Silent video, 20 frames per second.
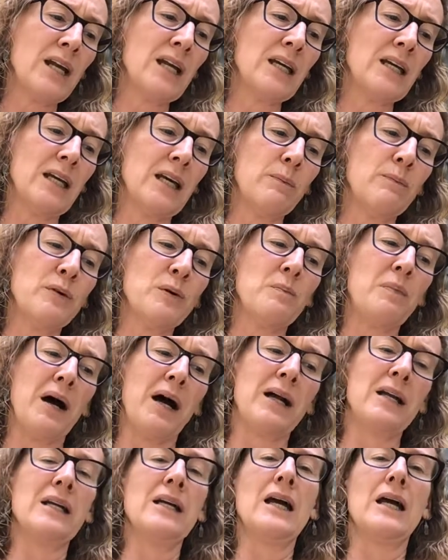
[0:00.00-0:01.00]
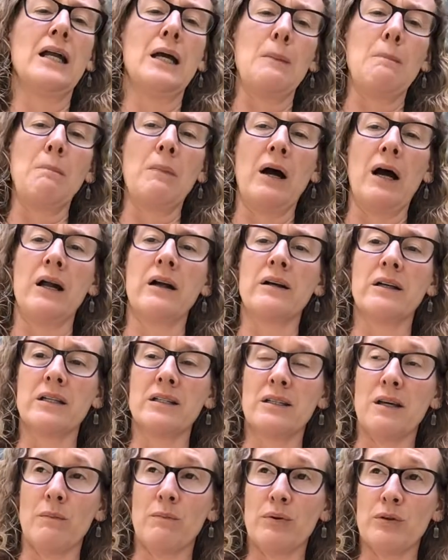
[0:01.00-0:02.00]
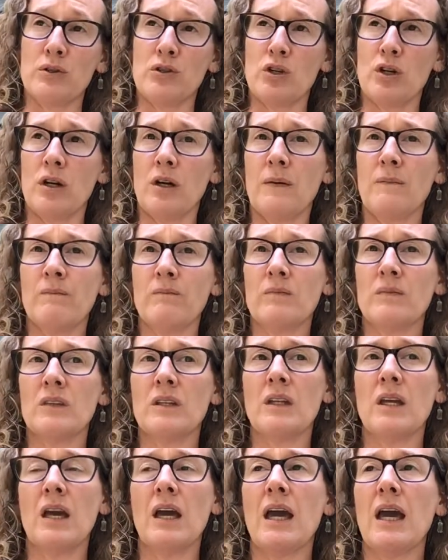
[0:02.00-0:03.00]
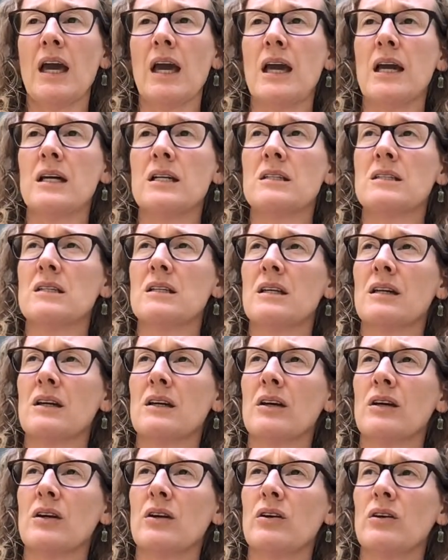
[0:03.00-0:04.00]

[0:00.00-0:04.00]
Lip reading: Try to keep your body at a moderate temperature. And